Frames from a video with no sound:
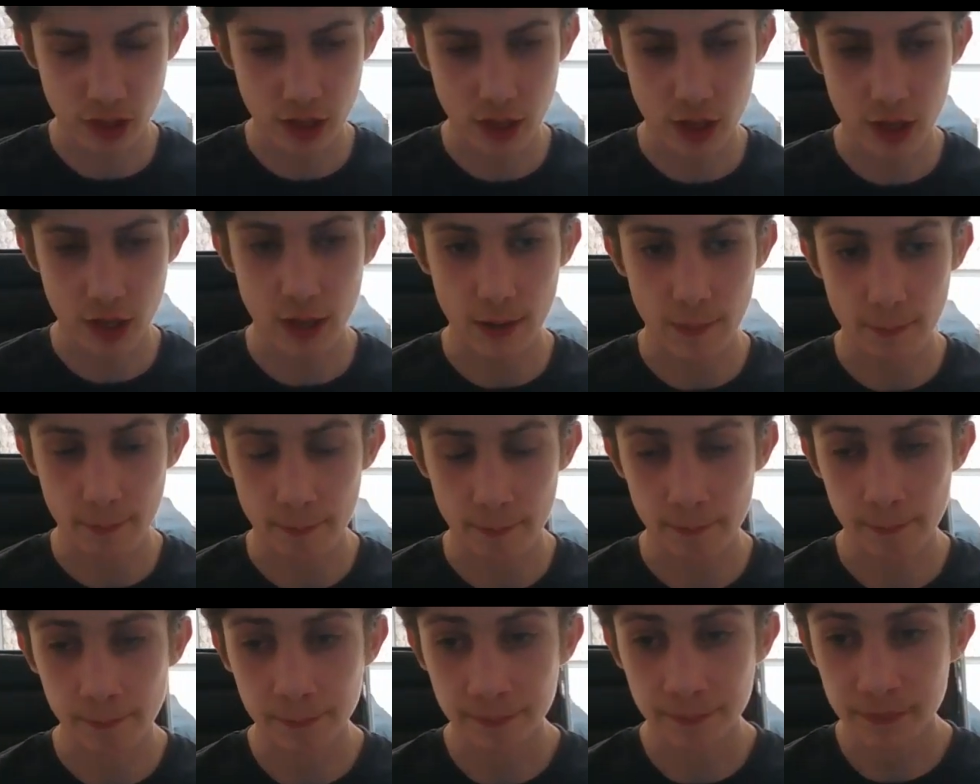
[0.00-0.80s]

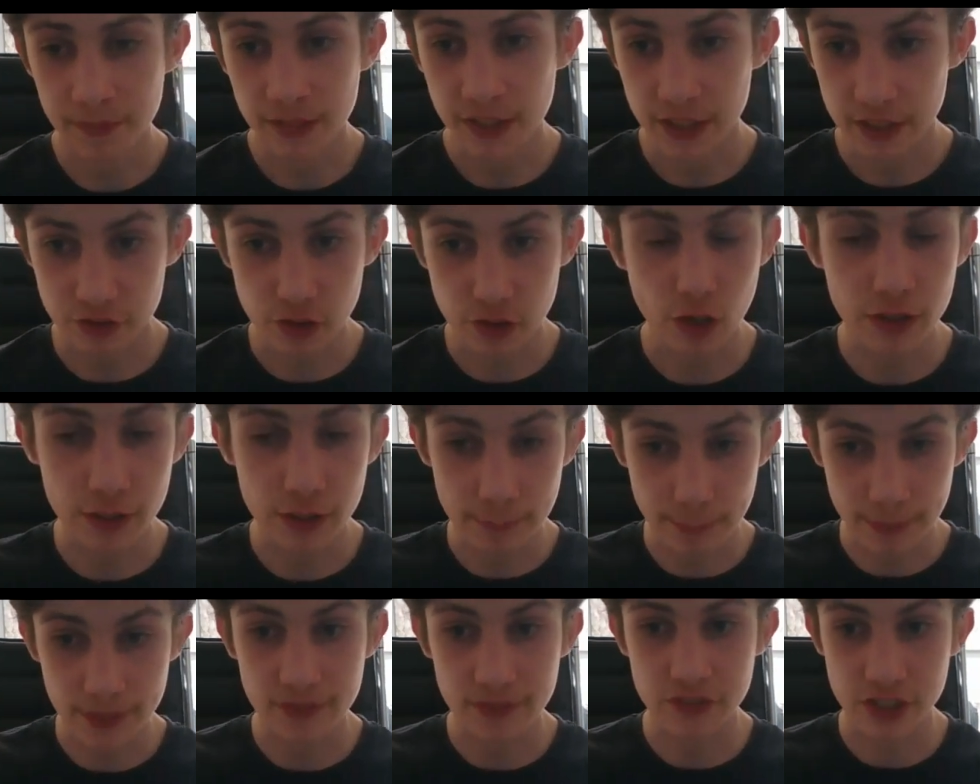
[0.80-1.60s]
Um, he's
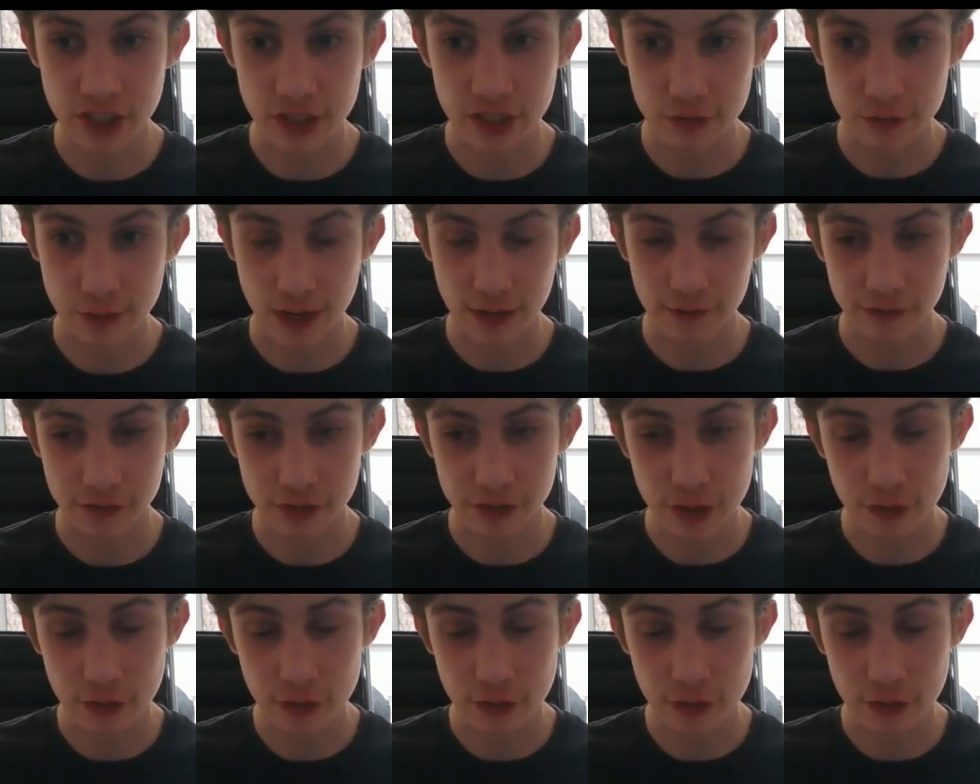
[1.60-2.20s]
only been six rounds.